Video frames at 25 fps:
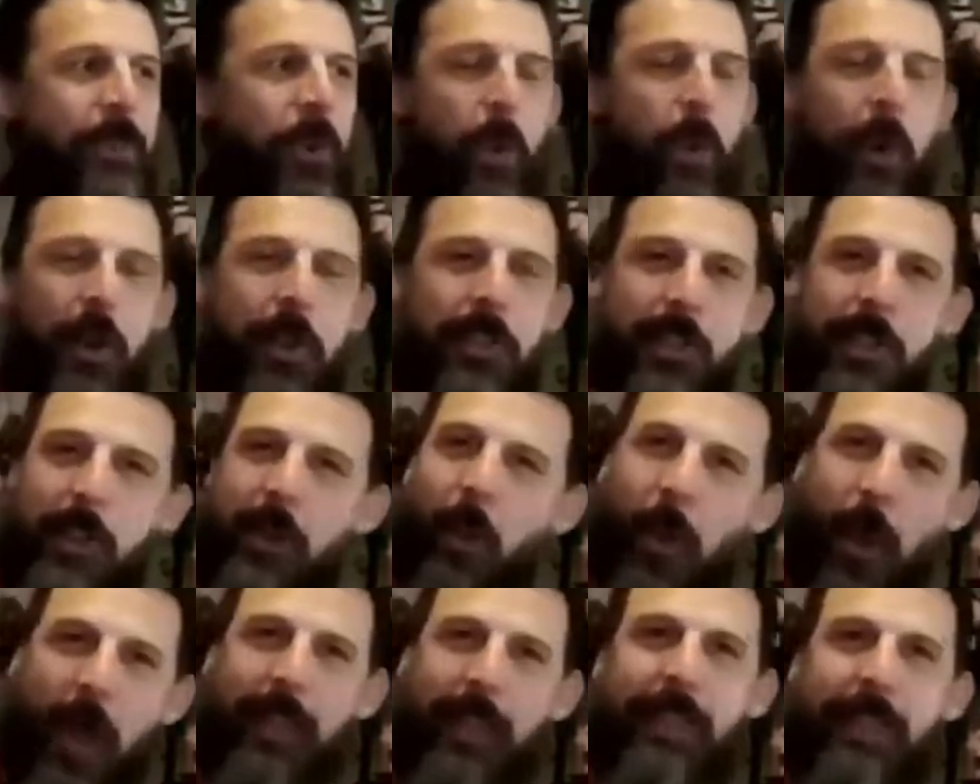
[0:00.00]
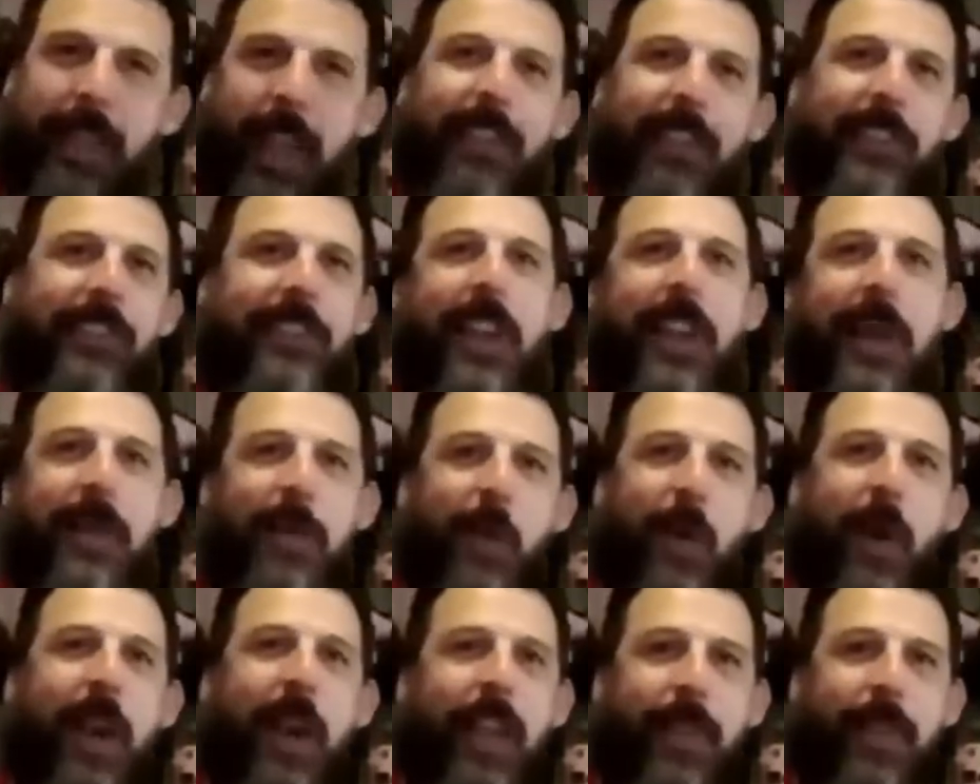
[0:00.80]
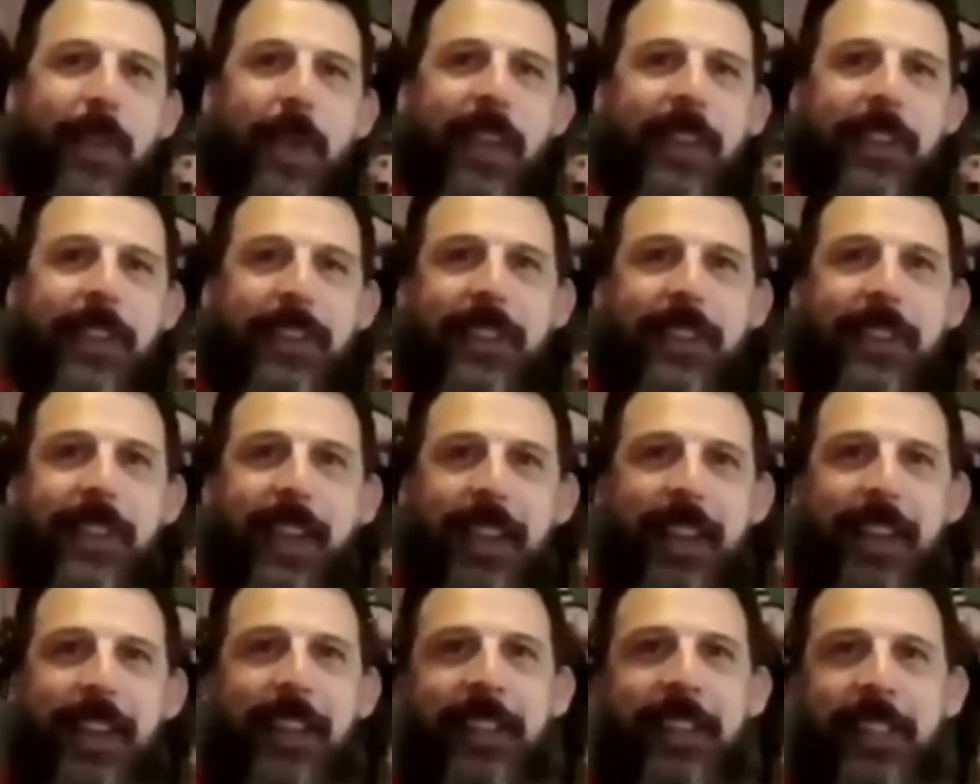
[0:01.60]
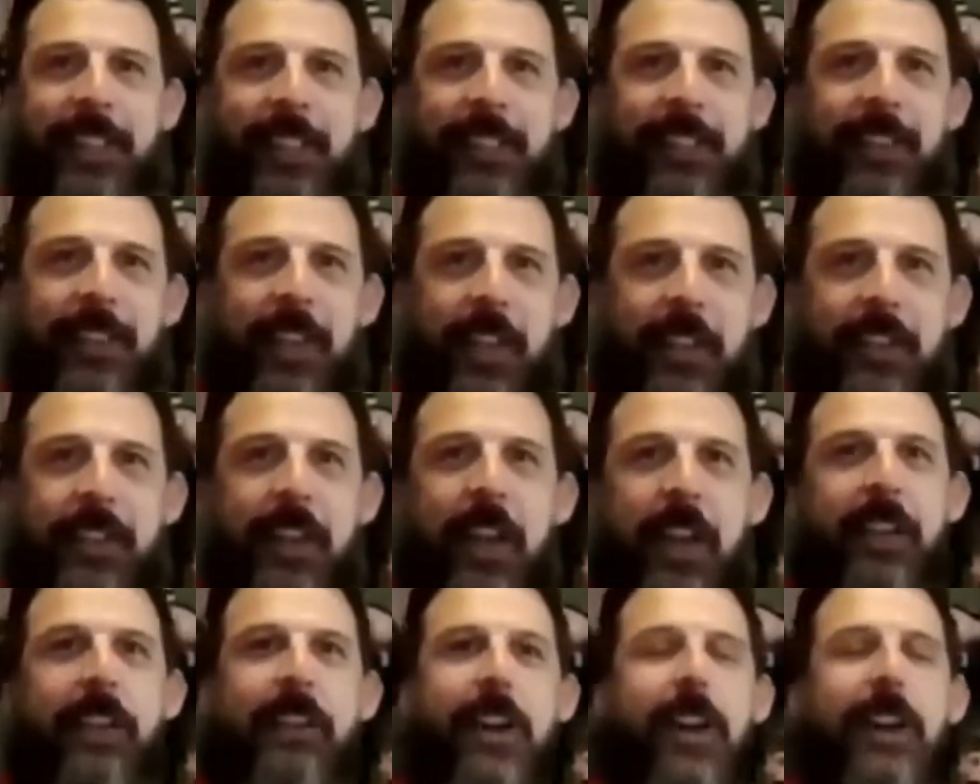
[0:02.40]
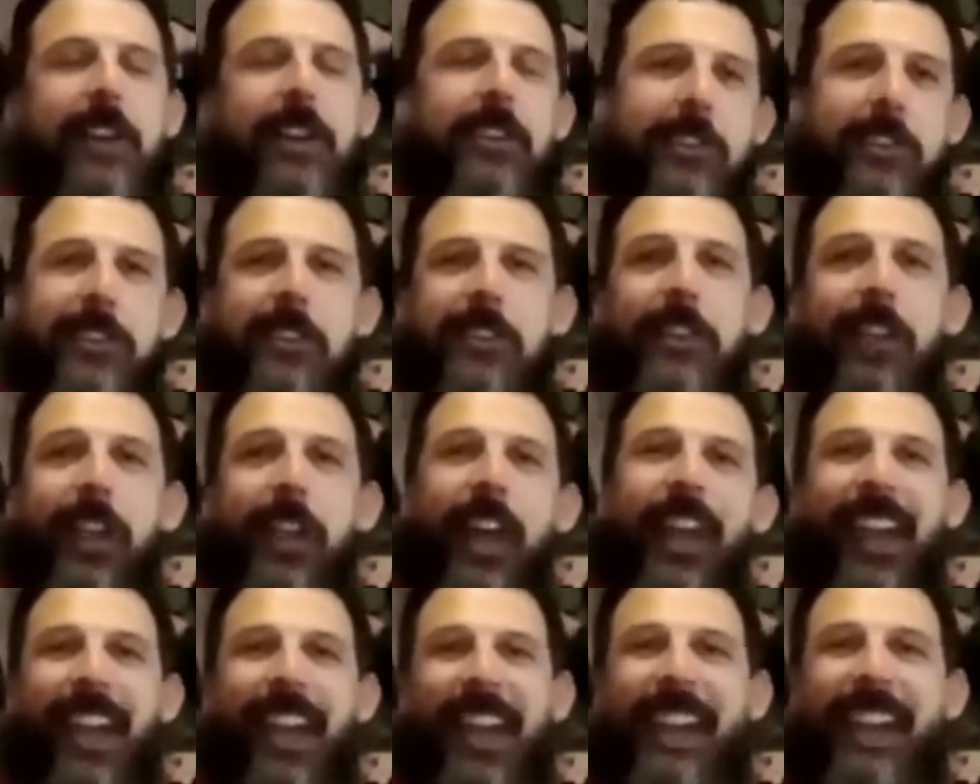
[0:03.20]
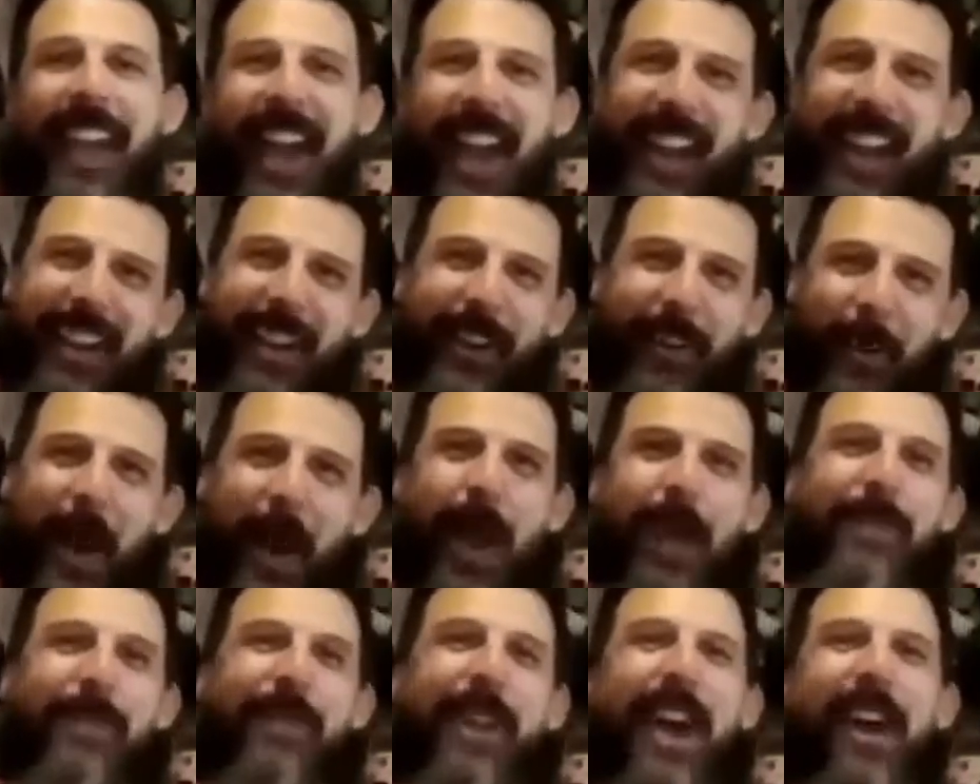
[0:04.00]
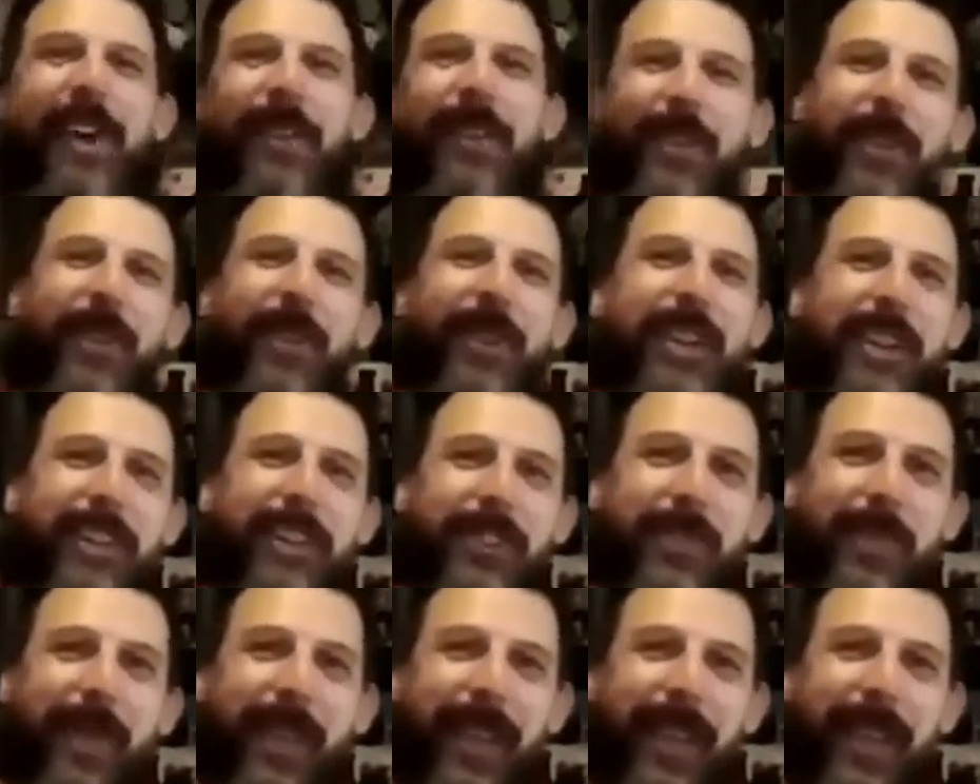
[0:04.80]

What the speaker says: towards in quite that same way that Duck Dodgers like kind of grabbed out and reached